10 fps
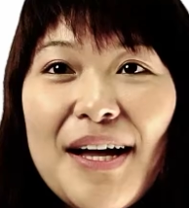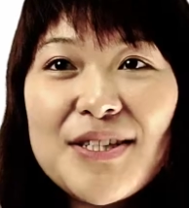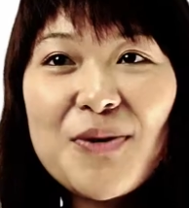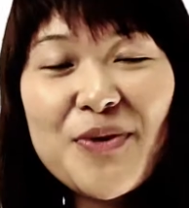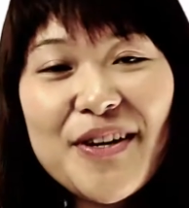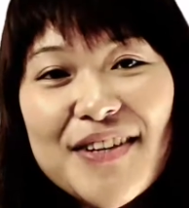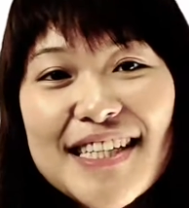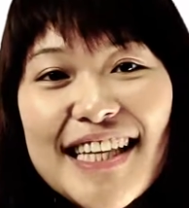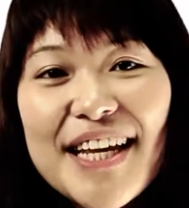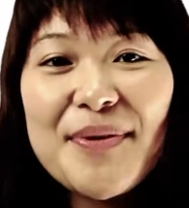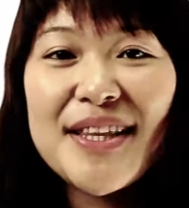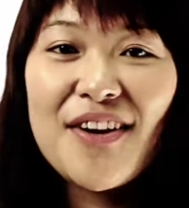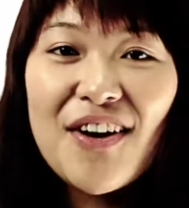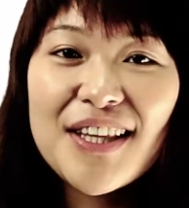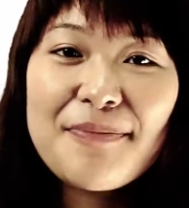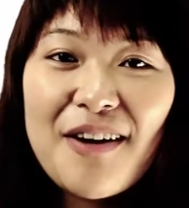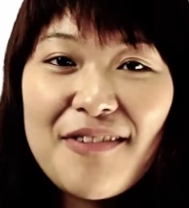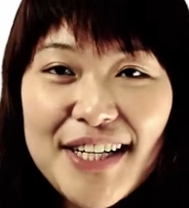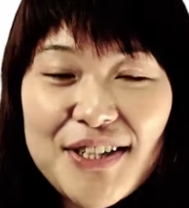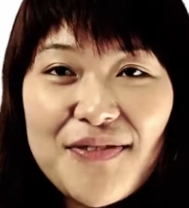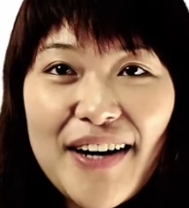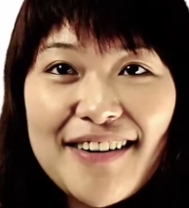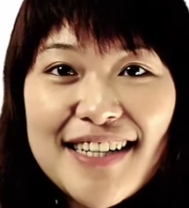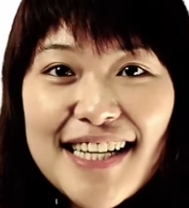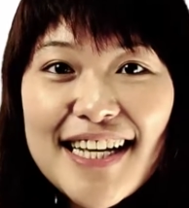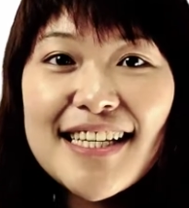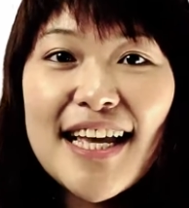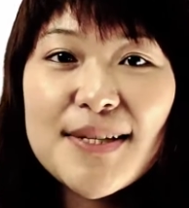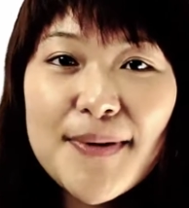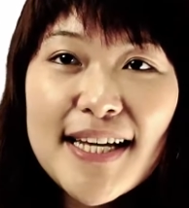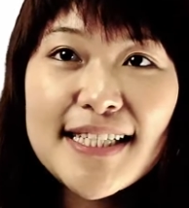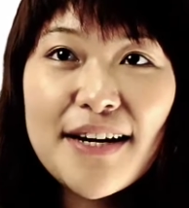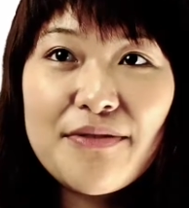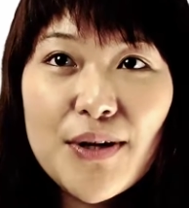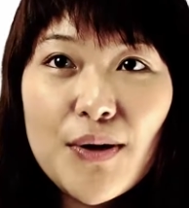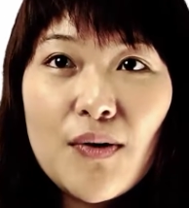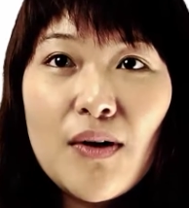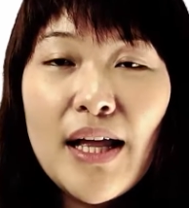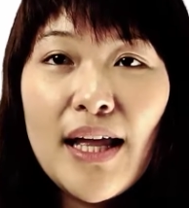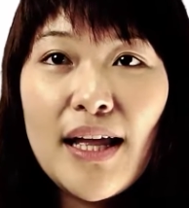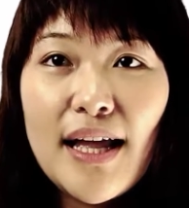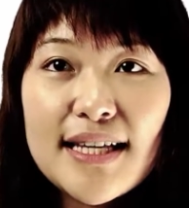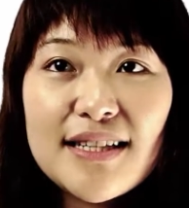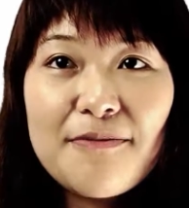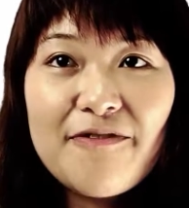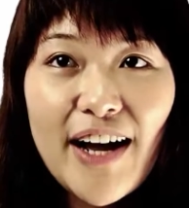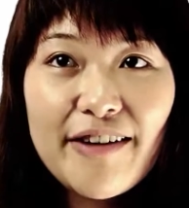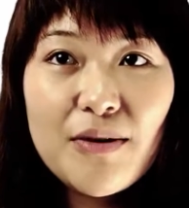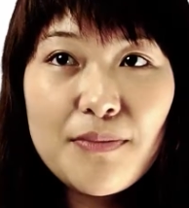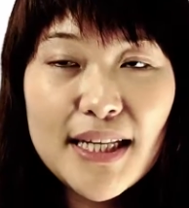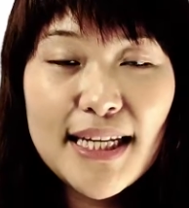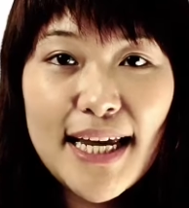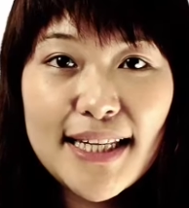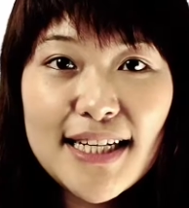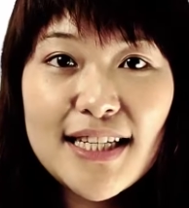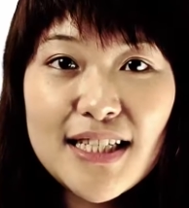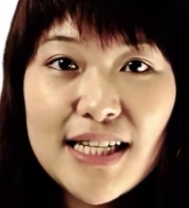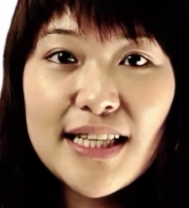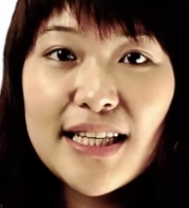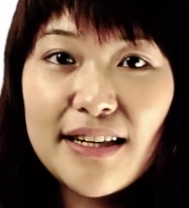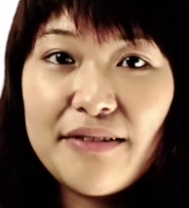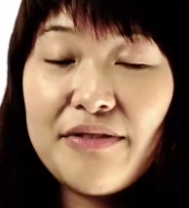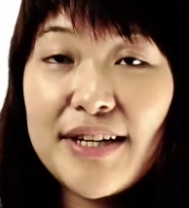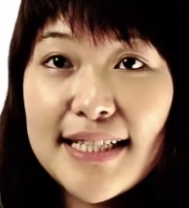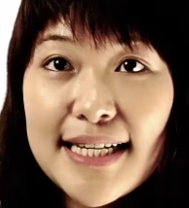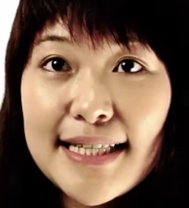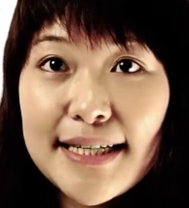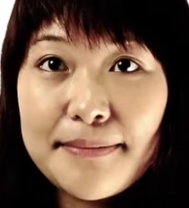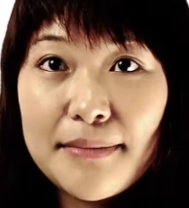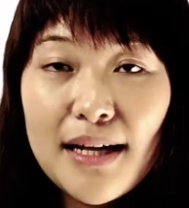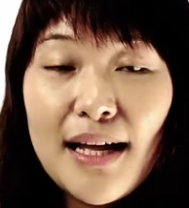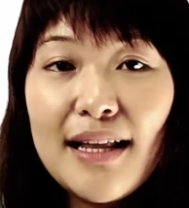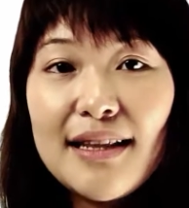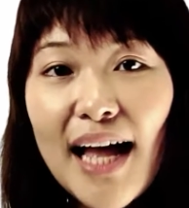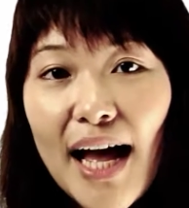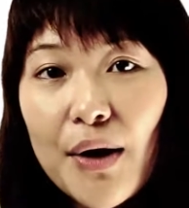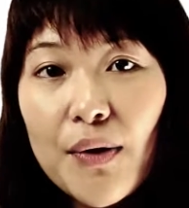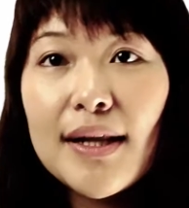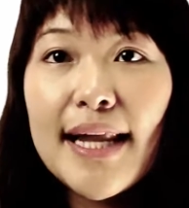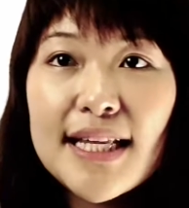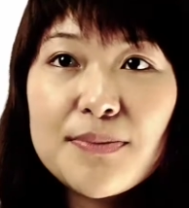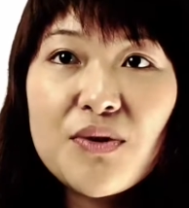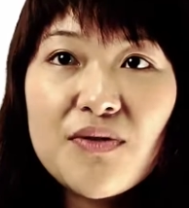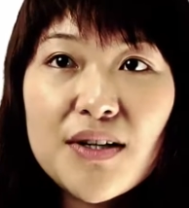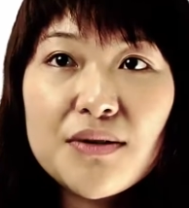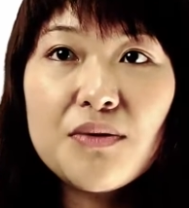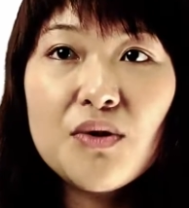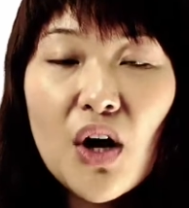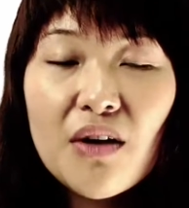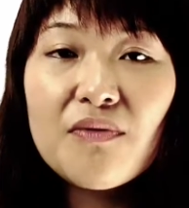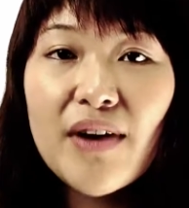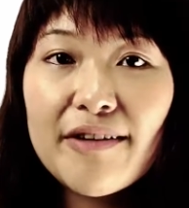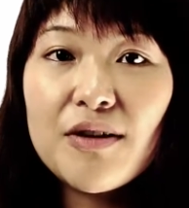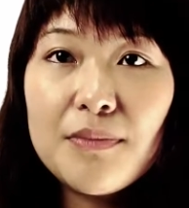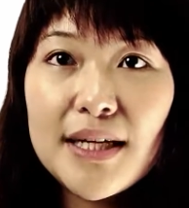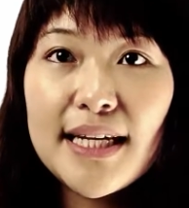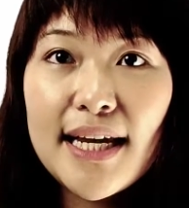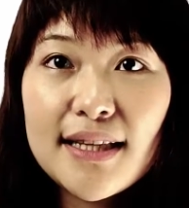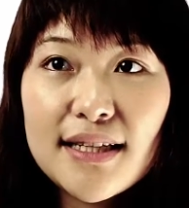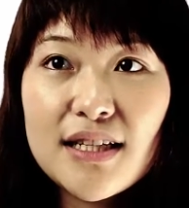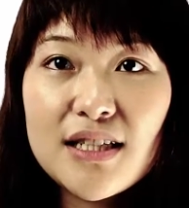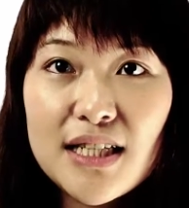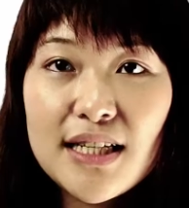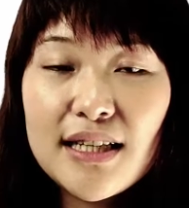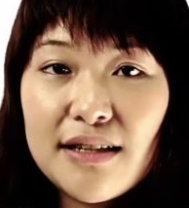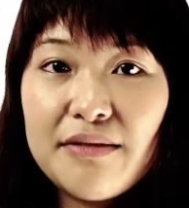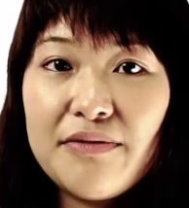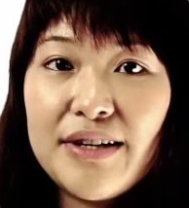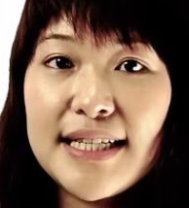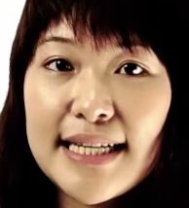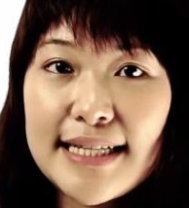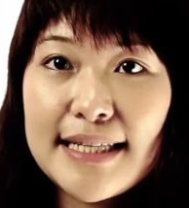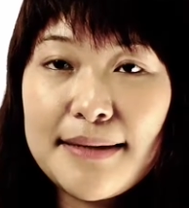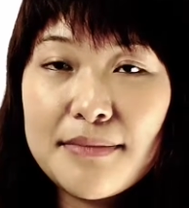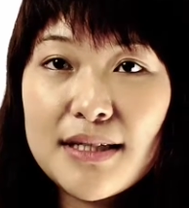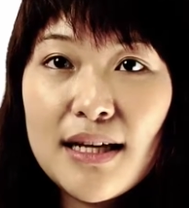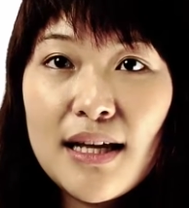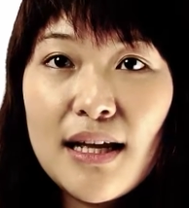So previously, we talked about retroviruses as well as their role as a viral-mediated gene delivery system. Now, let's move on to non-viral-mediated gene delivery systems.